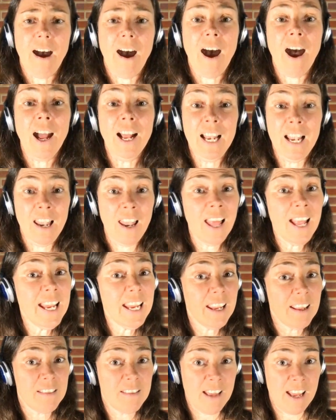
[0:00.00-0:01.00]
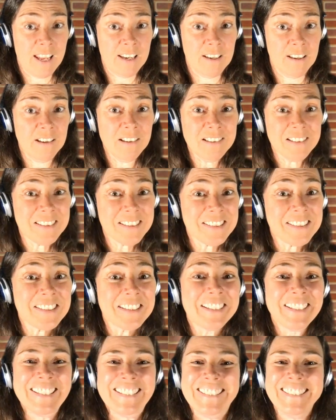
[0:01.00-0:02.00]
I like their nuts.
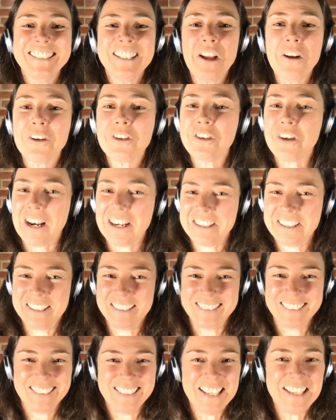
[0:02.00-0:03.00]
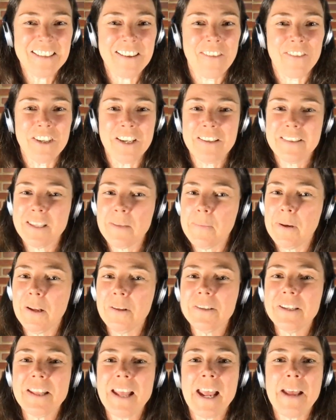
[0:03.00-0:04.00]
No contraction. These are the nuts that
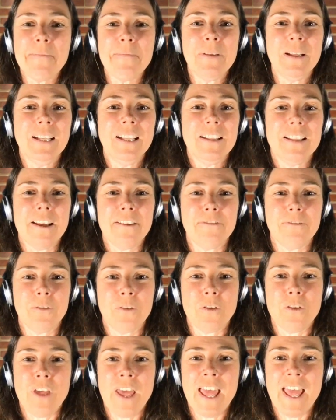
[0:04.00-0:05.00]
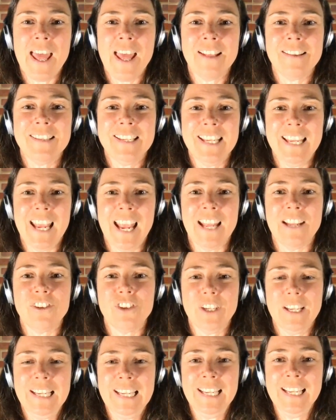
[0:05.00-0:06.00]
belong to them. Therefore, their,
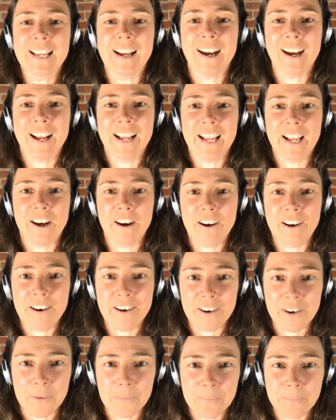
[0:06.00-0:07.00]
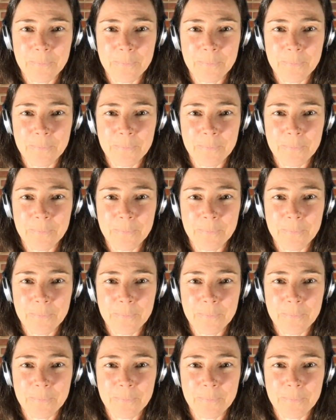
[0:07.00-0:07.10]
T-H-E-I-R.